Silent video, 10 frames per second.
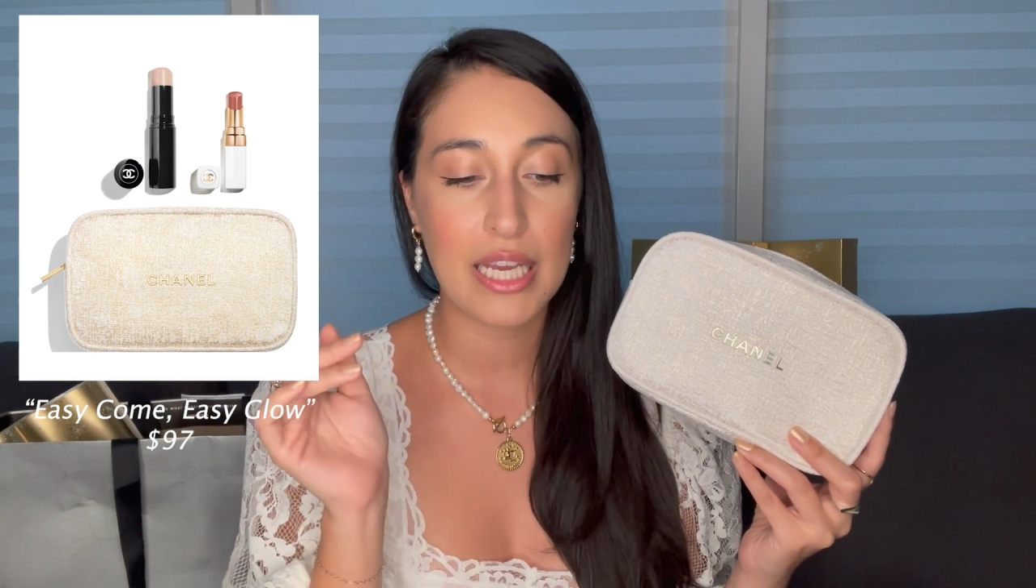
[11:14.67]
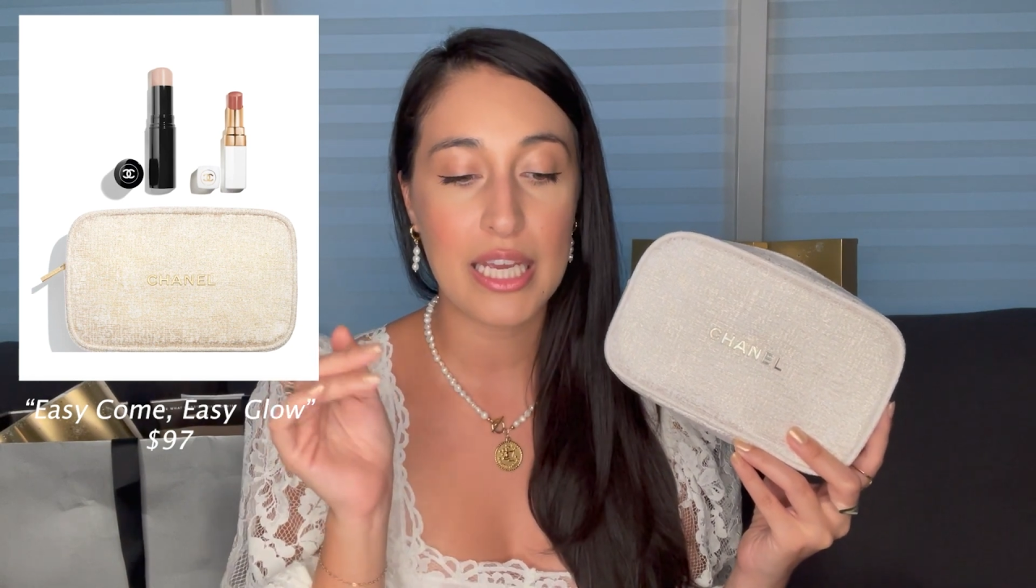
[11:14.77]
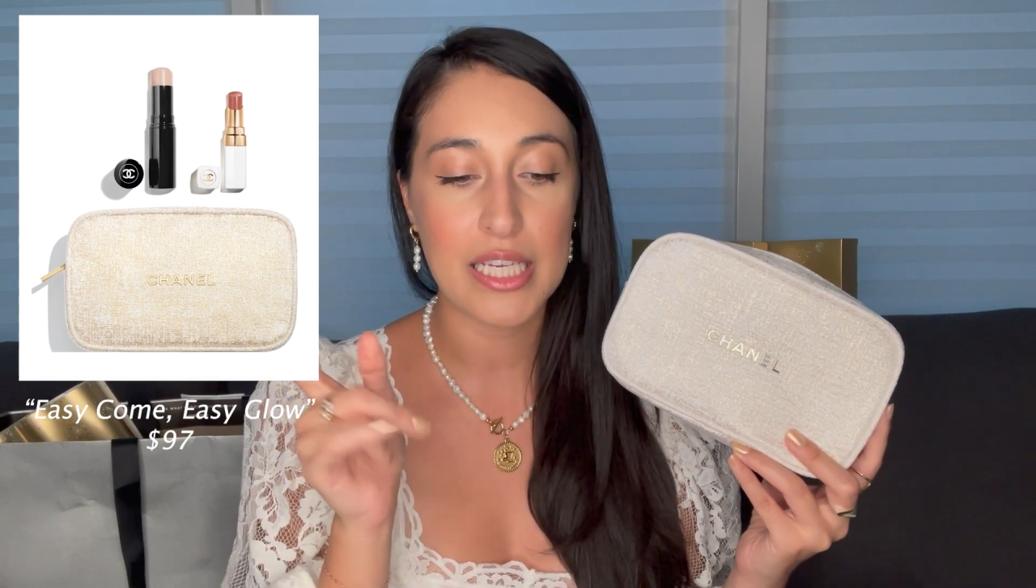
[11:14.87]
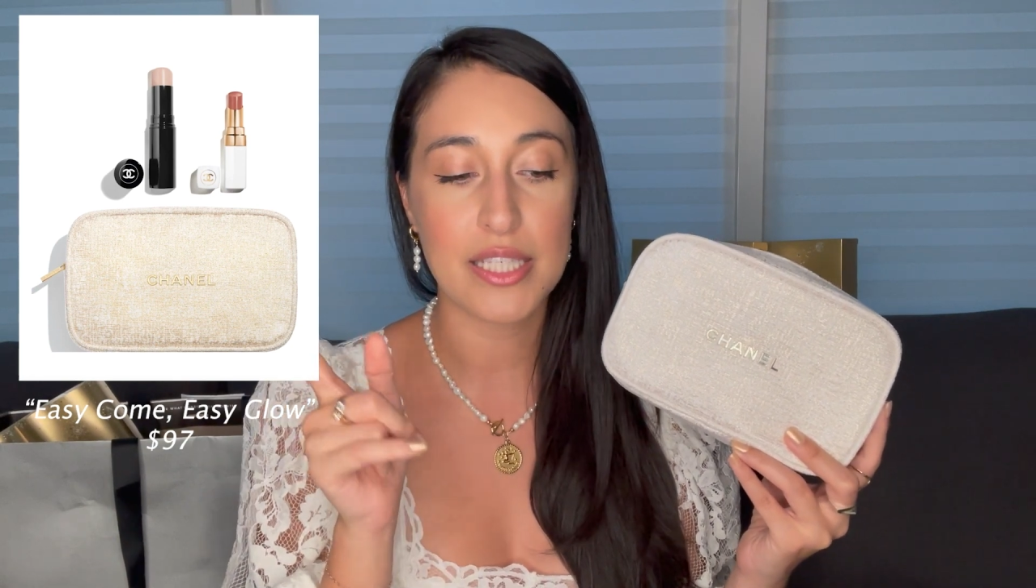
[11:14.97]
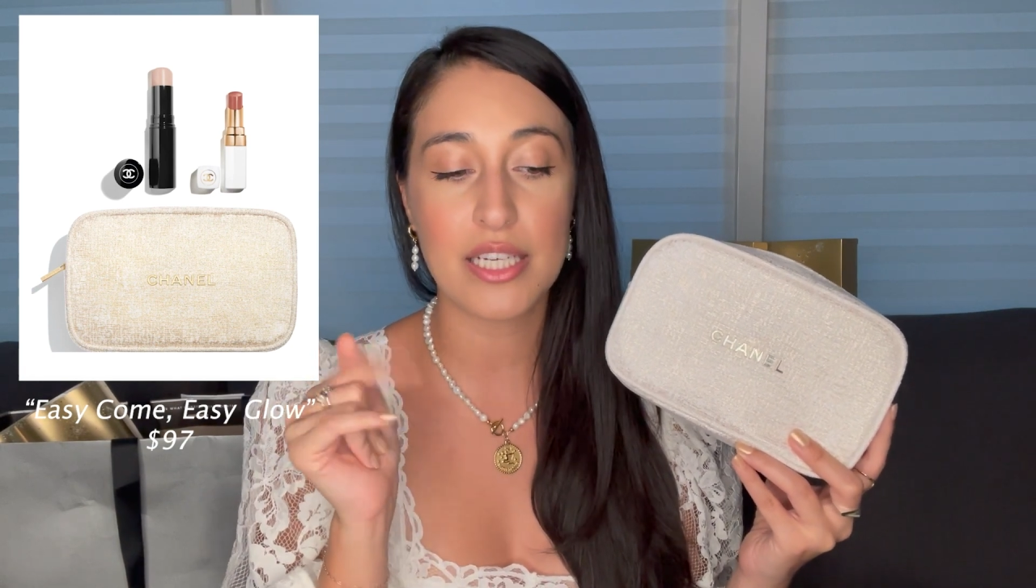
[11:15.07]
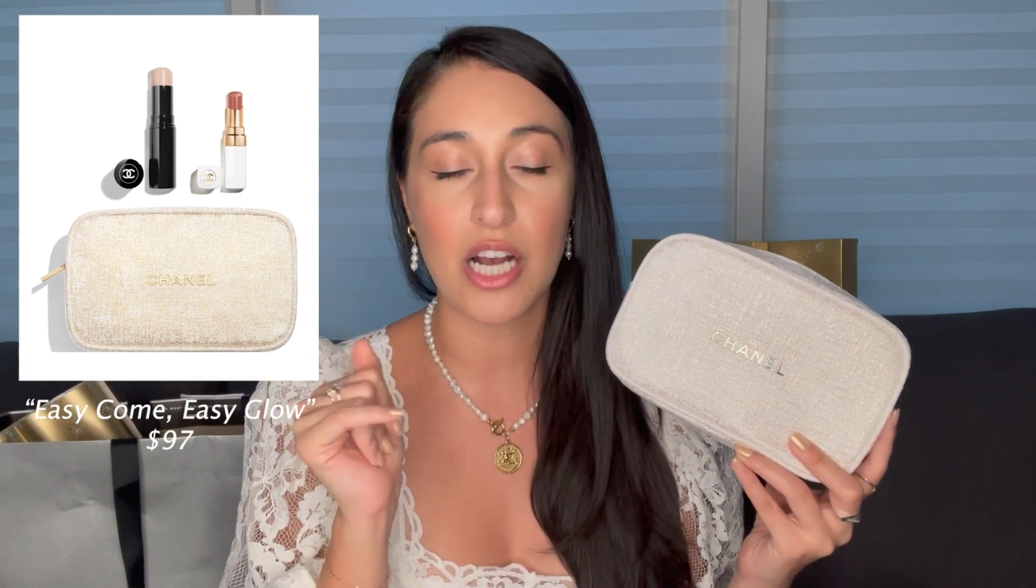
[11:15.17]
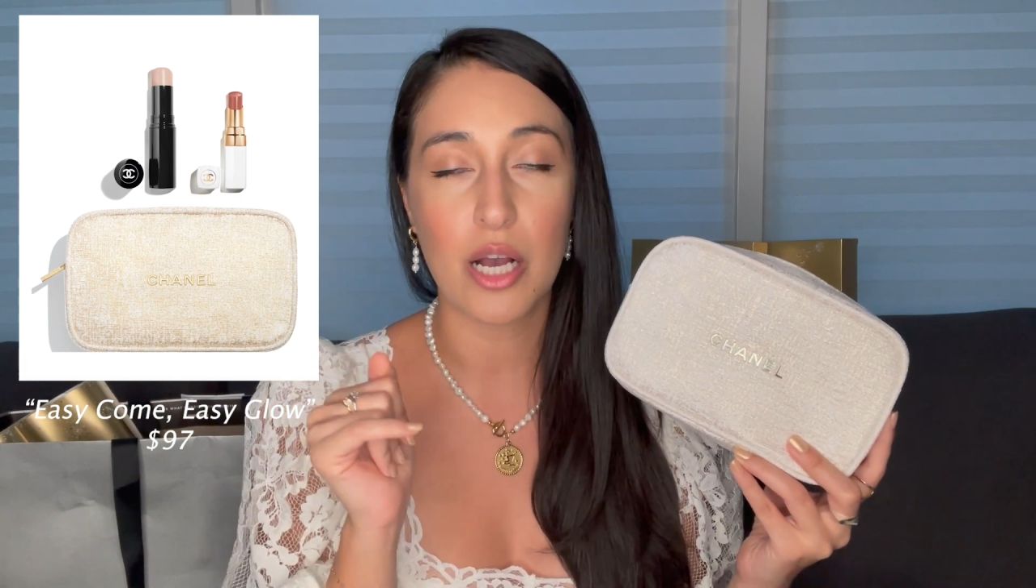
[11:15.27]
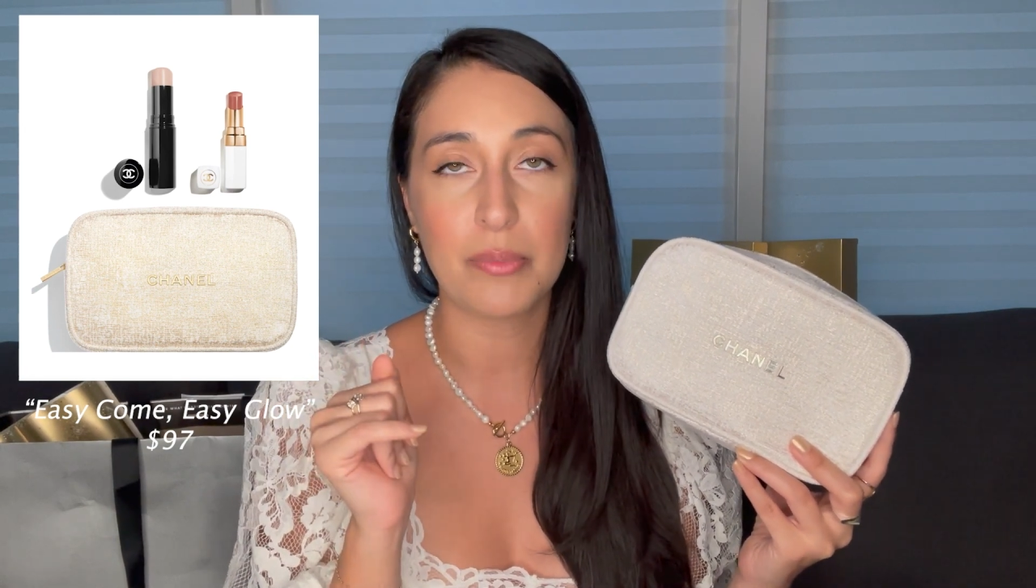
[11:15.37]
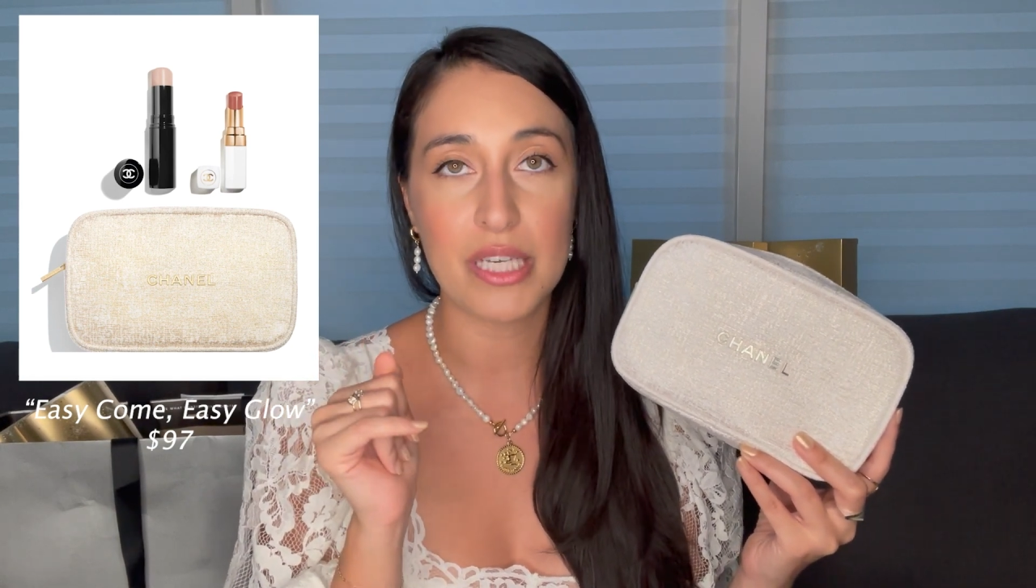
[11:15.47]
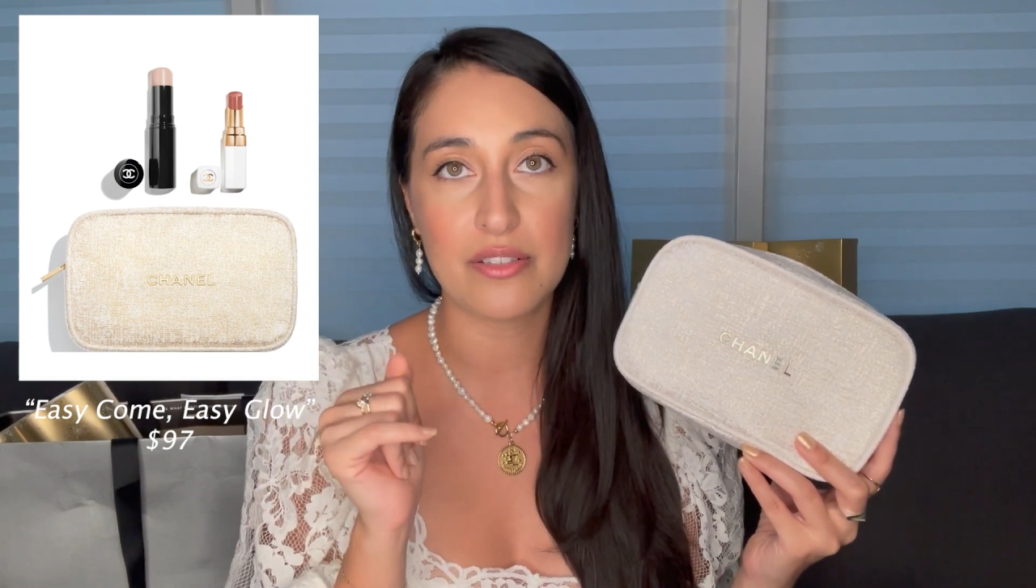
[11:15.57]
Easy
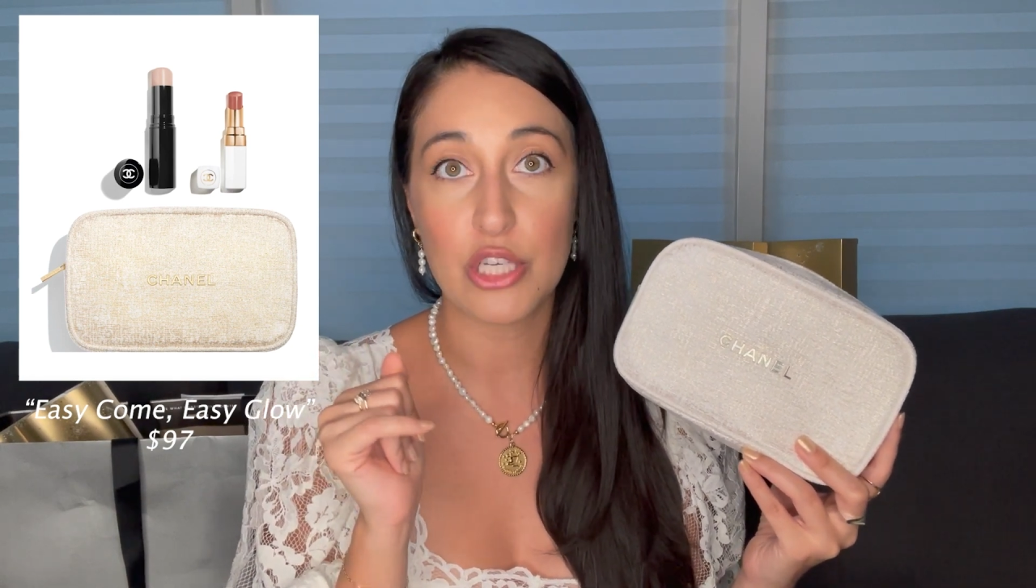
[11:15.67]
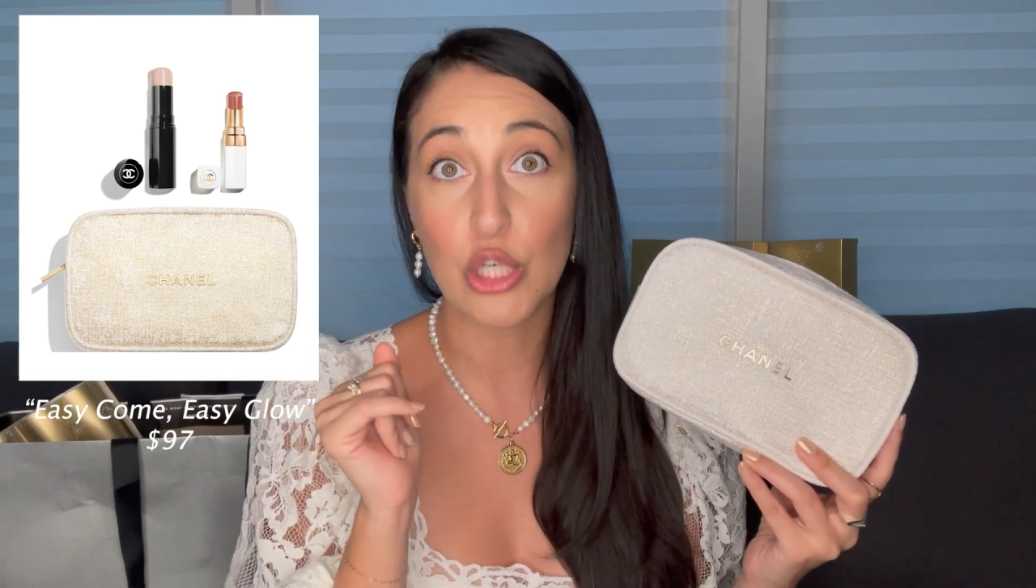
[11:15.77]
Come, Easy